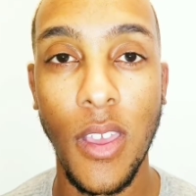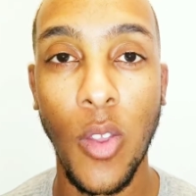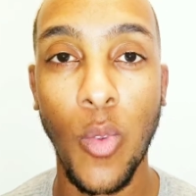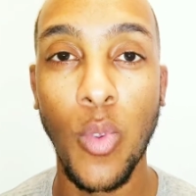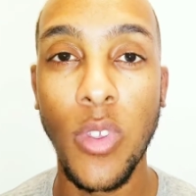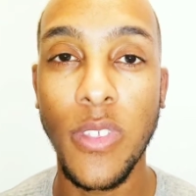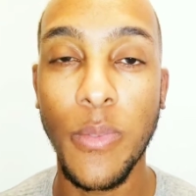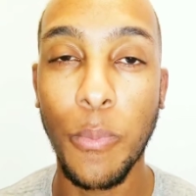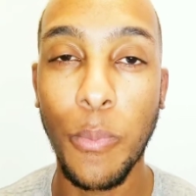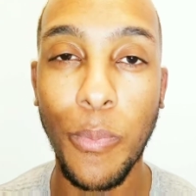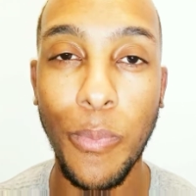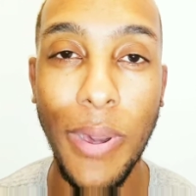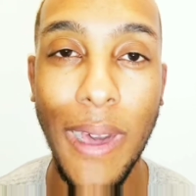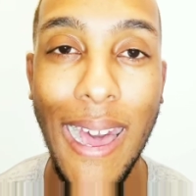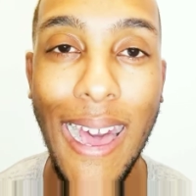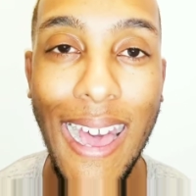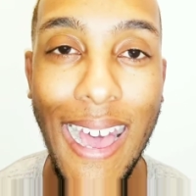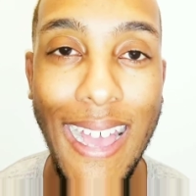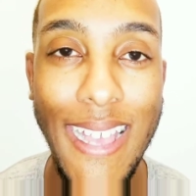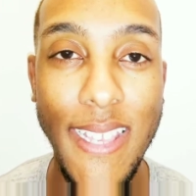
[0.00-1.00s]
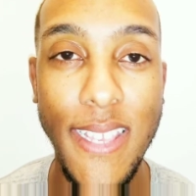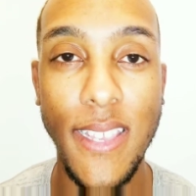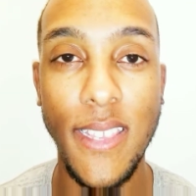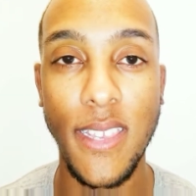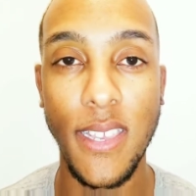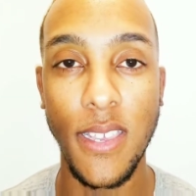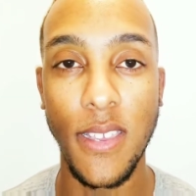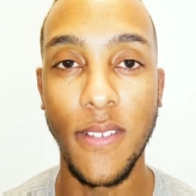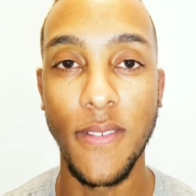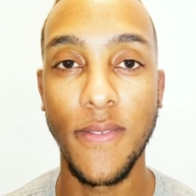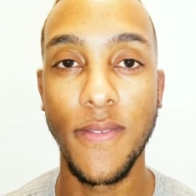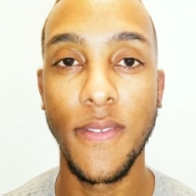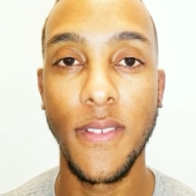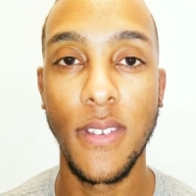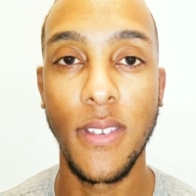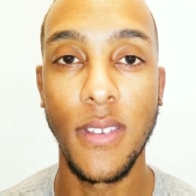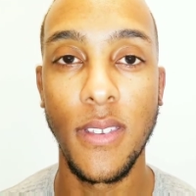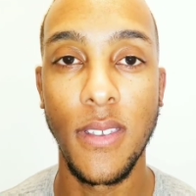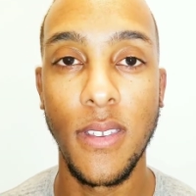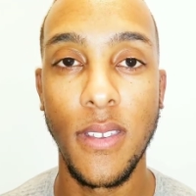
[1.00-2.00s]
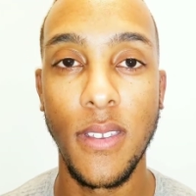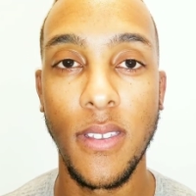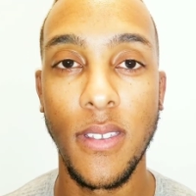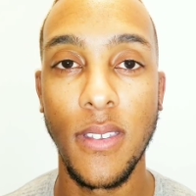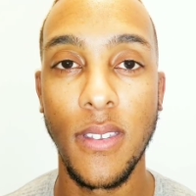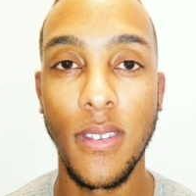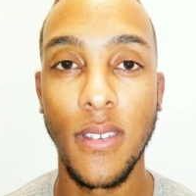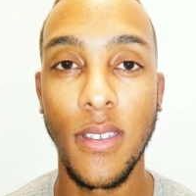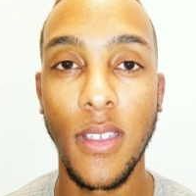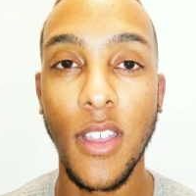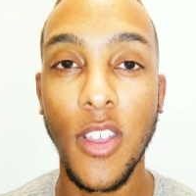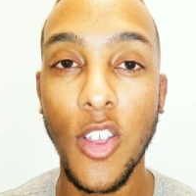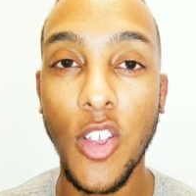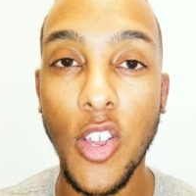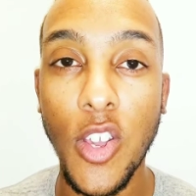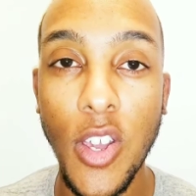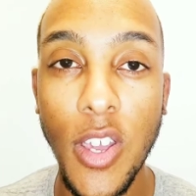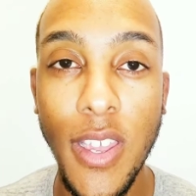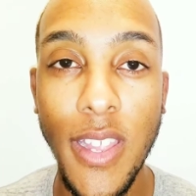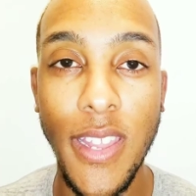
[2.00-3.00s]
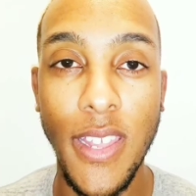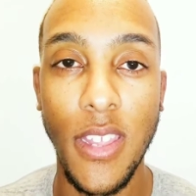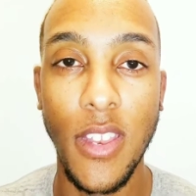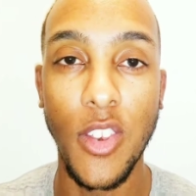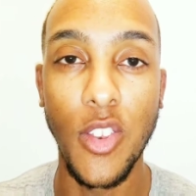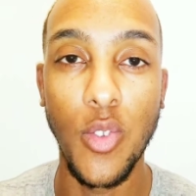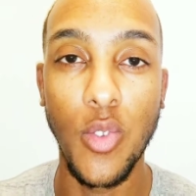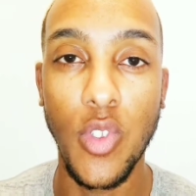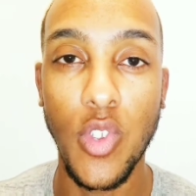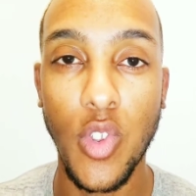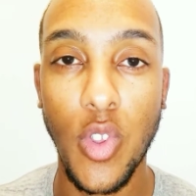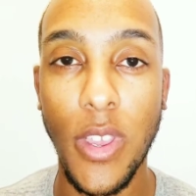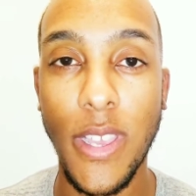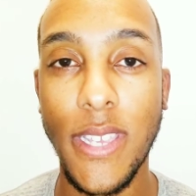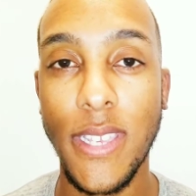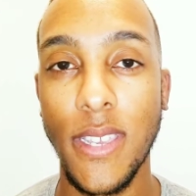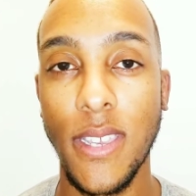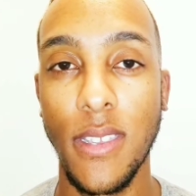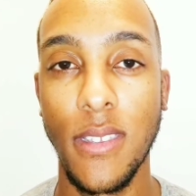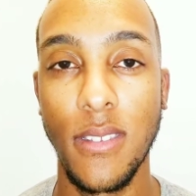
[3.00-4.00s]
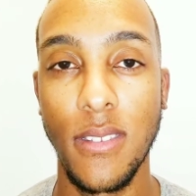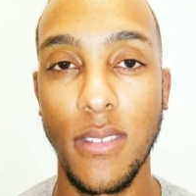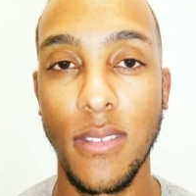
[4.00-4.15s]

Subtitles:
with positive, good nutrition.